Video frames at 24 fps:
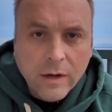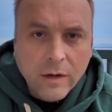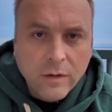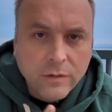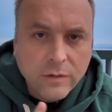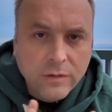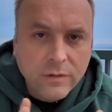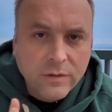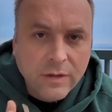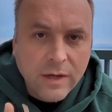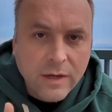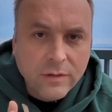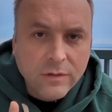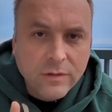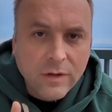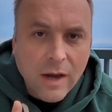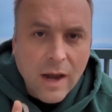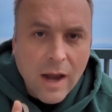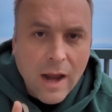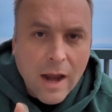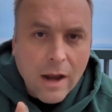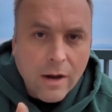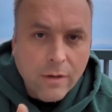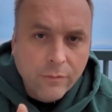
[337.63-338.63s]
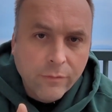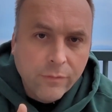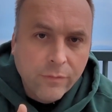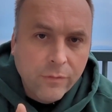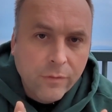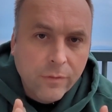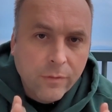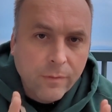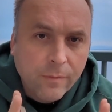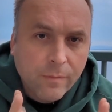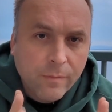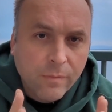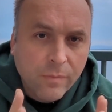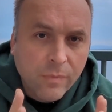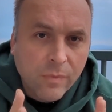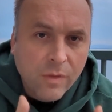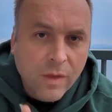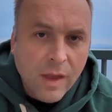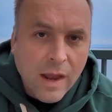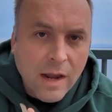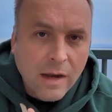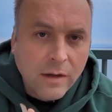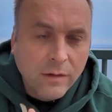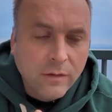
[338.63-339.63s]
in a sense, have
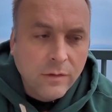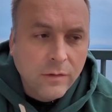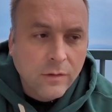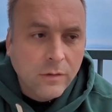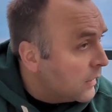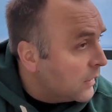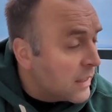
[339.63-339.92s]
that.